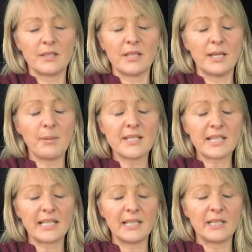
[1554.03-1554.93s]

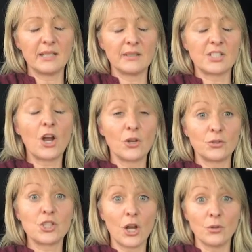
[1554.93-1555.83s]
basically
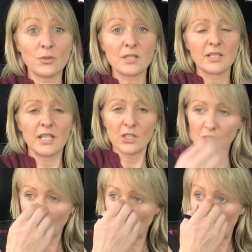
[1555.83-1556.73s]
chose
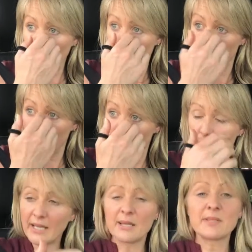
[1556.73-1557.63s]
to
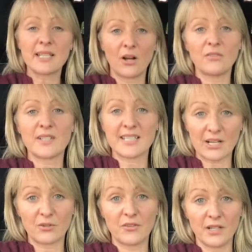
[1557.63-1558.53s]
make himself a
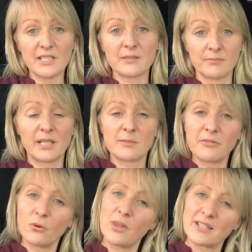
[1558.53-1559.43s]
sacrifice, because
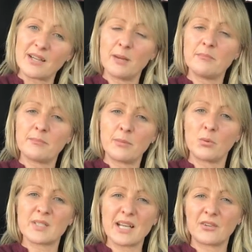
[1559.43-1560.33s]
before that time people
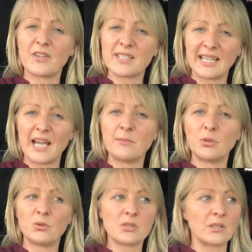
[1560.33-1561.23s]
were sacrificing
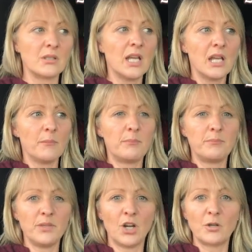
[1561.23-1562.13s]
animals and,
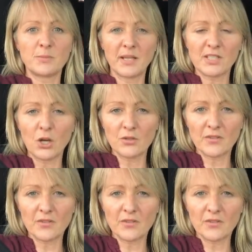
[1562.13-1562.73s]
you know, to be atoned for